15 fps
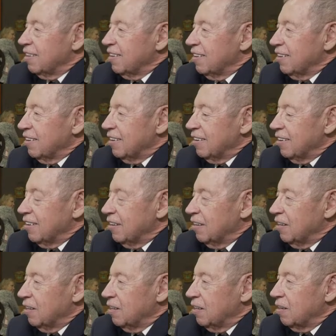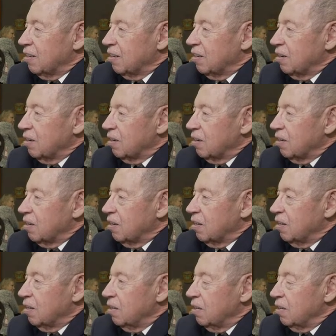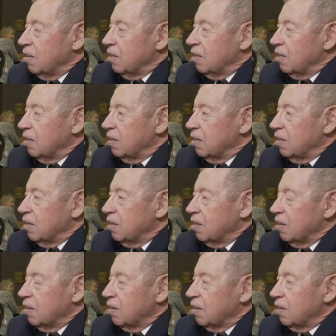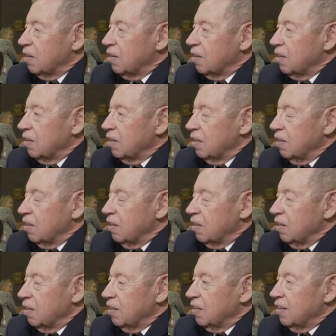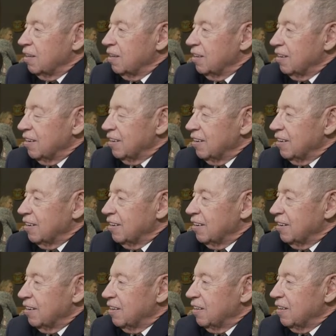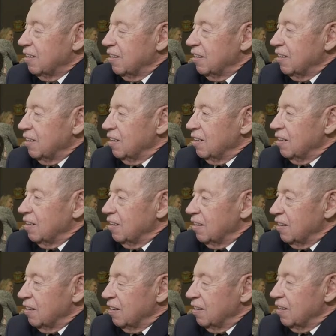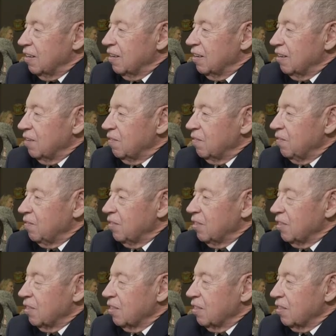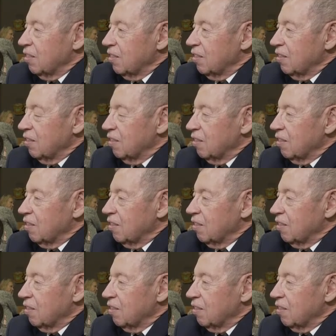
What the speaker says: No words are spoken by the person on screen.